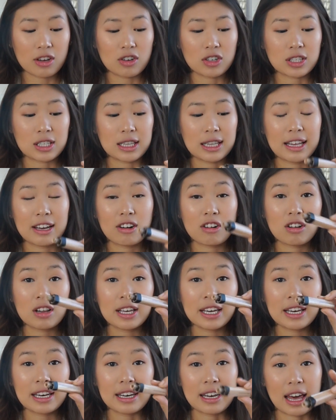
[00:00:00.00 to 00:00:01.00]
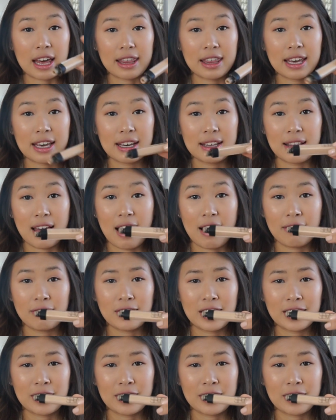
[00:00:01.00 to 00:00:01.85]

There's literally nothing left.